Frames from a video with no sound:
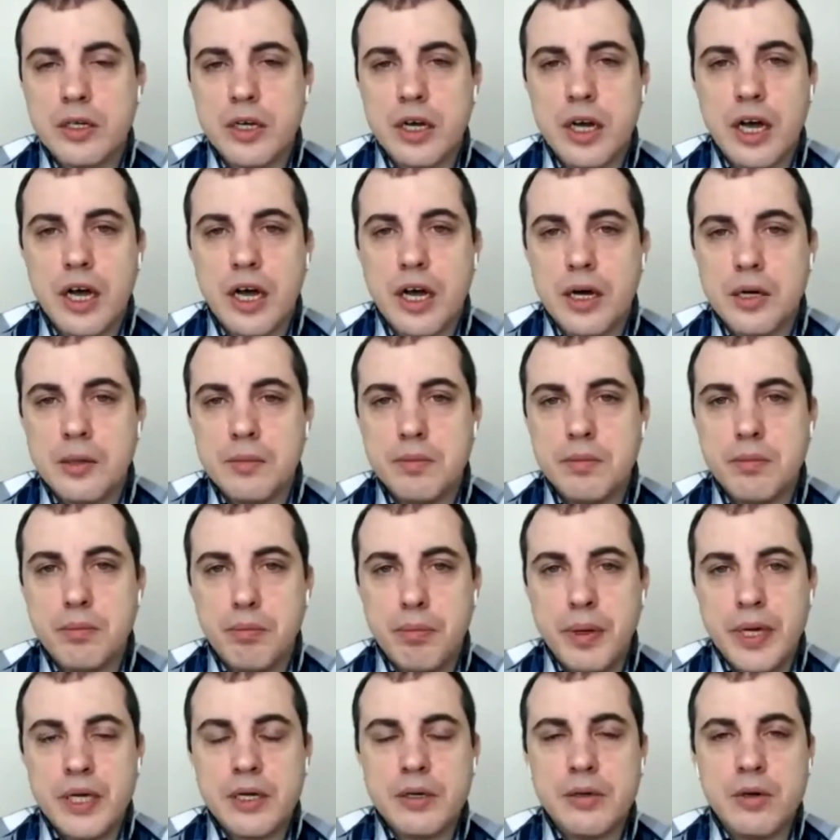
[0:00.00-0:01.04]

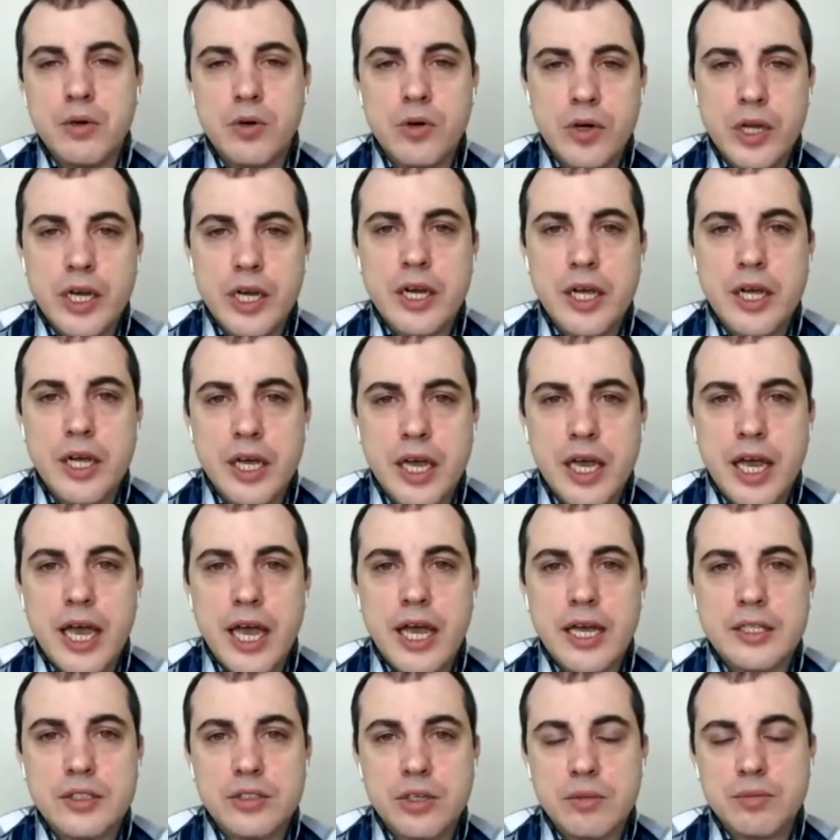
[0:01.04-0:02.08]
Bitcoin
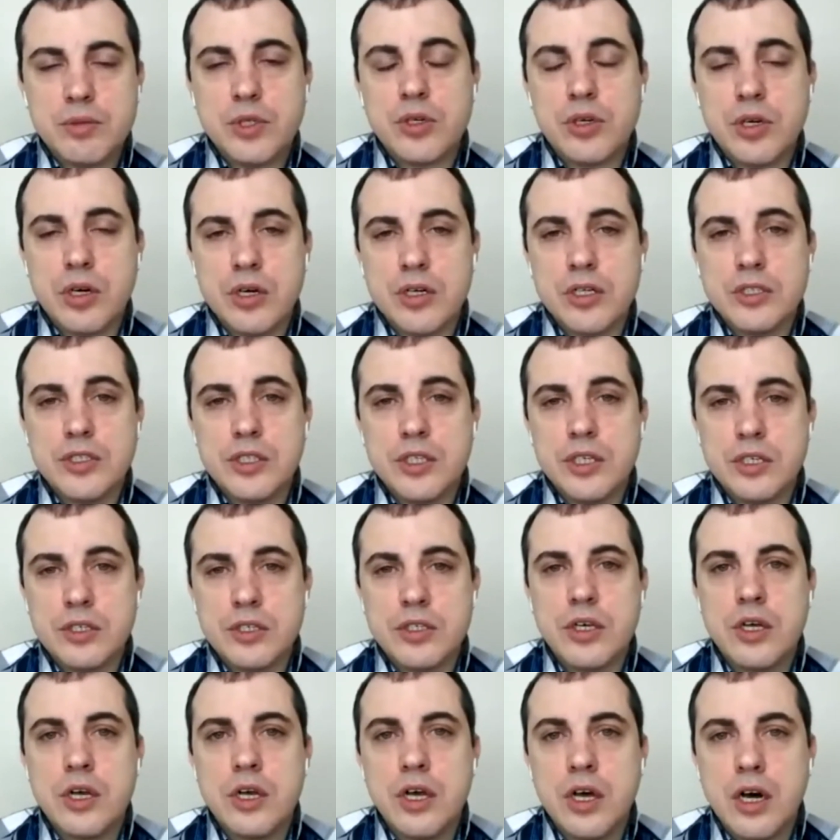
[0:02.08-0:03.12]
and
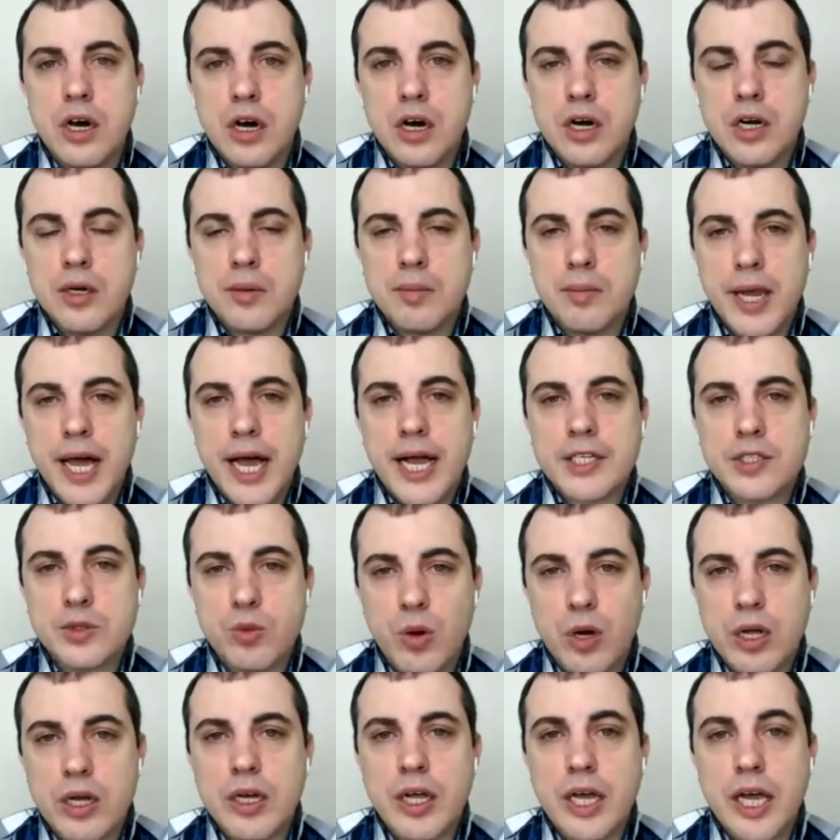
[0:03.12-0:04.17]
cryptocurrencies are a black
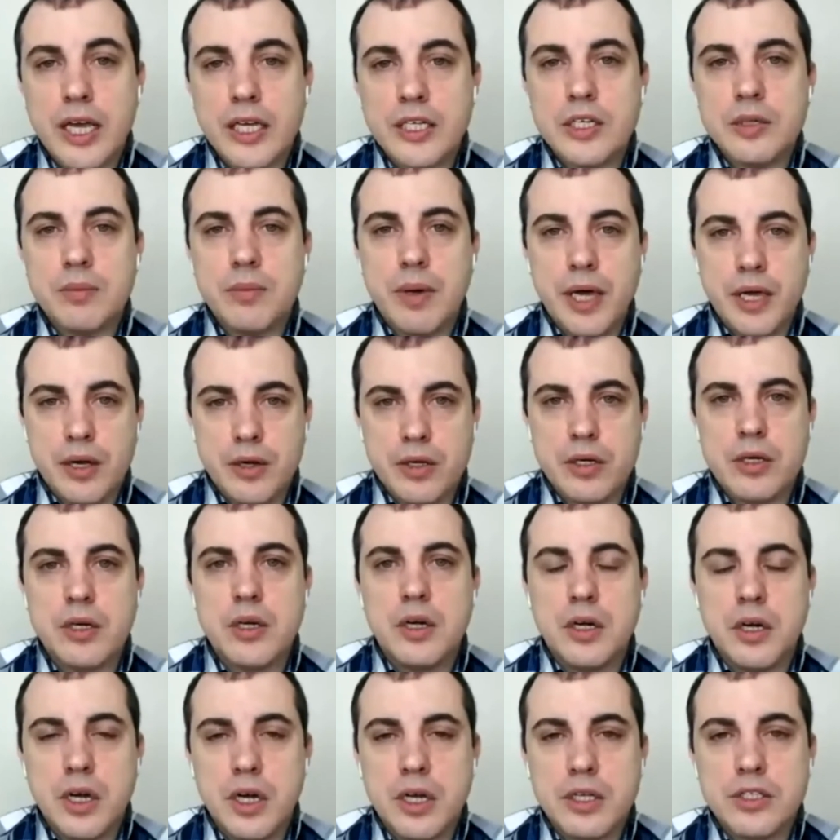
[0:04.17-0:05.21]
swan incubator.
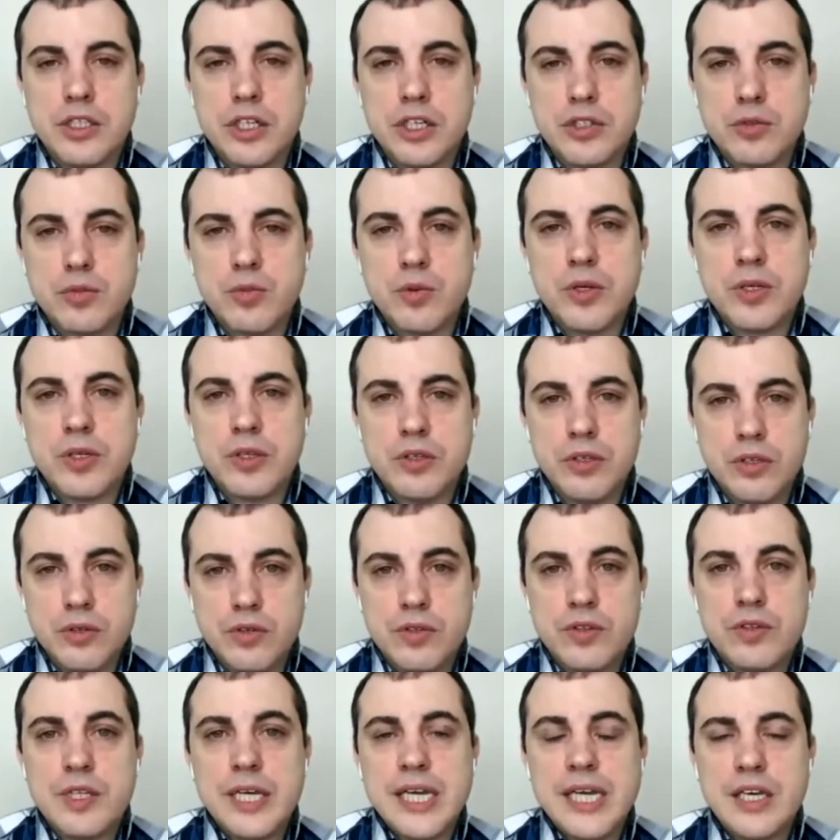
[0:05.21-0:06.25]
And just when you
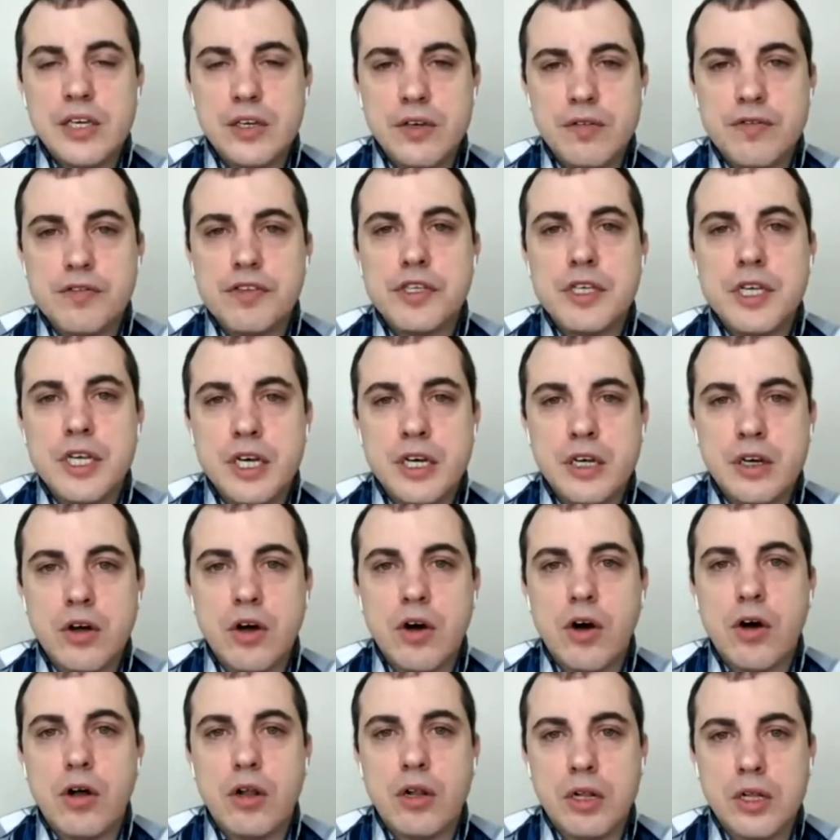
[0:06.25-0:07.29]
think you've seen it
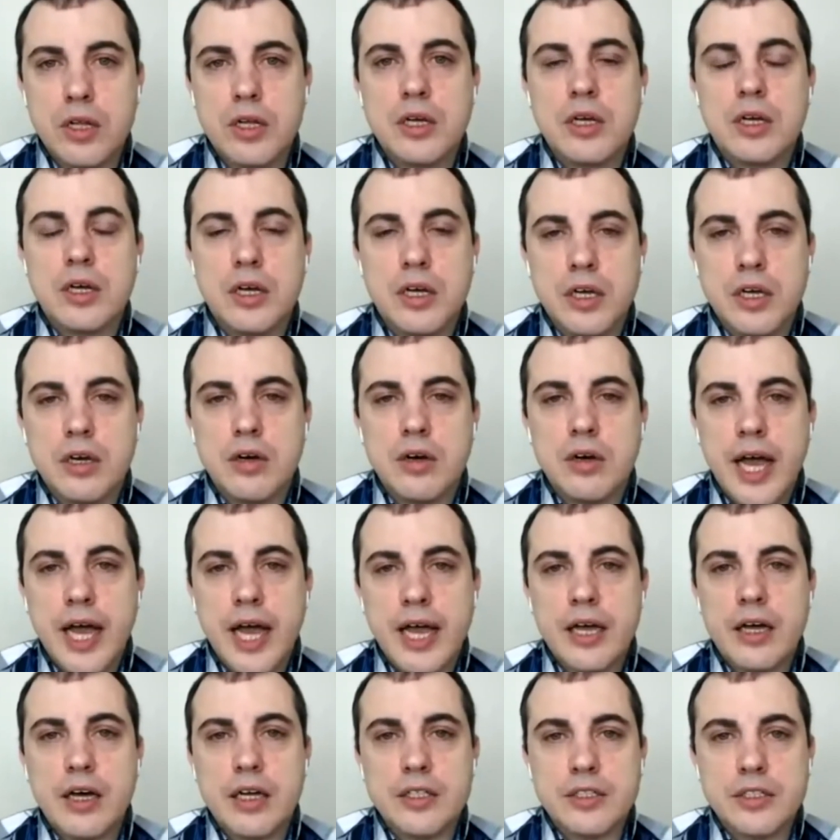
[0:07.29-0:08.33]
all,
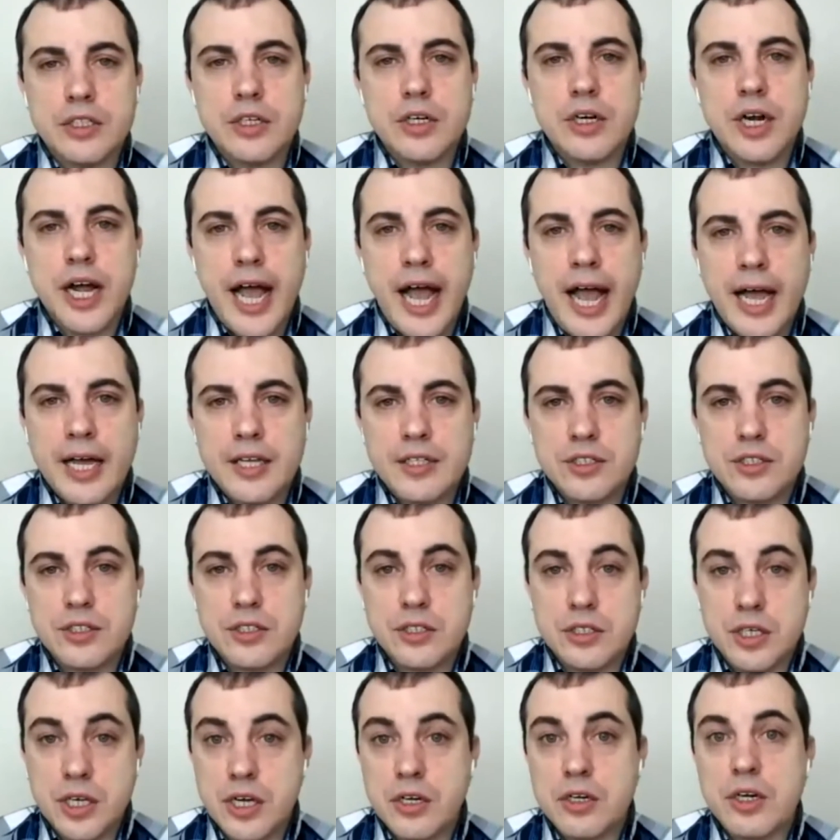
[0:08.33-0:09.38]
hang on to your
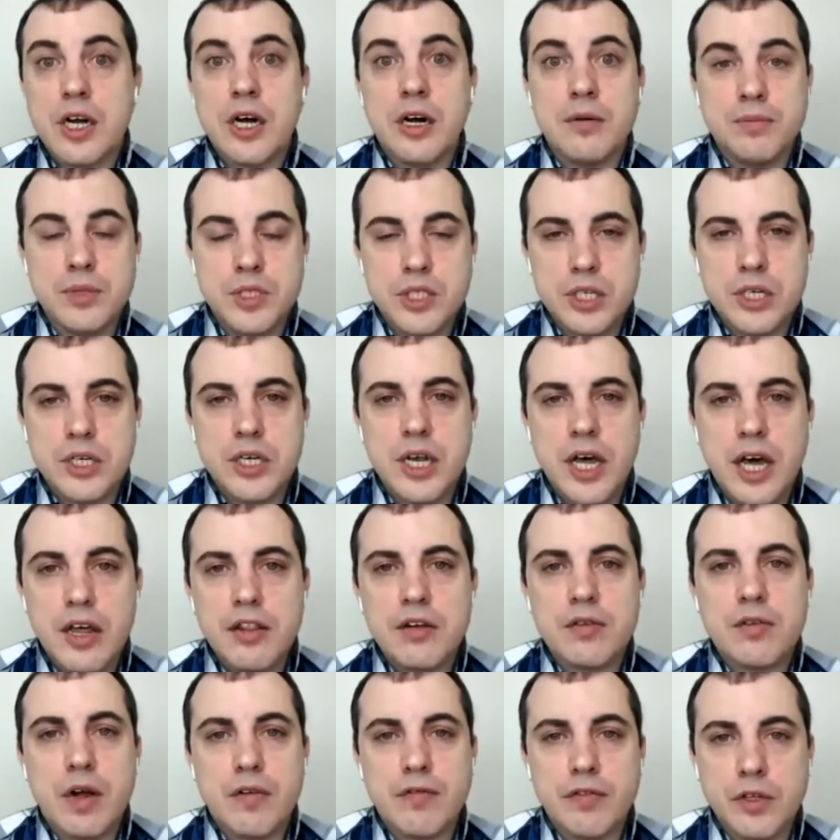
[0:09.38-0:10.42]
hats. Here comes
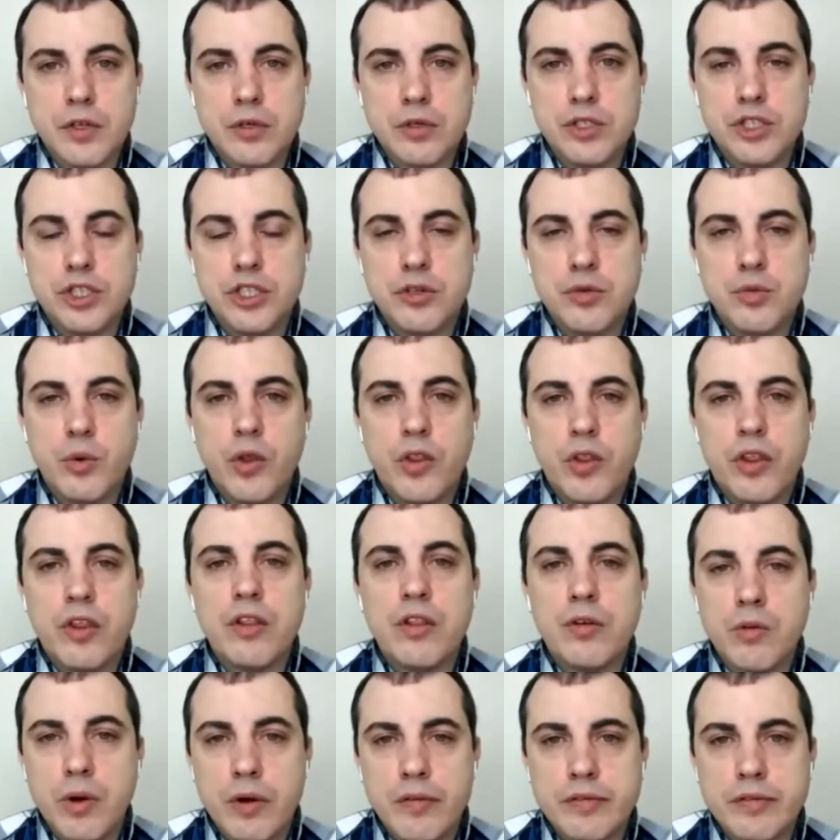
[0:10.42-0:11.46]
another revolution within
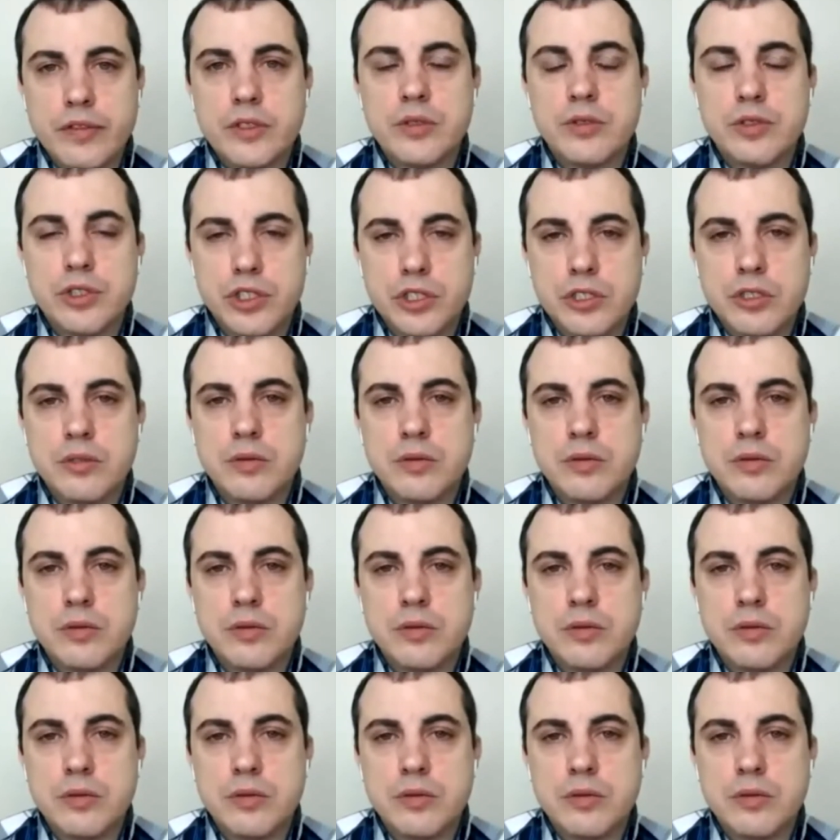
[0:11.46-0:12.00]
the revolution.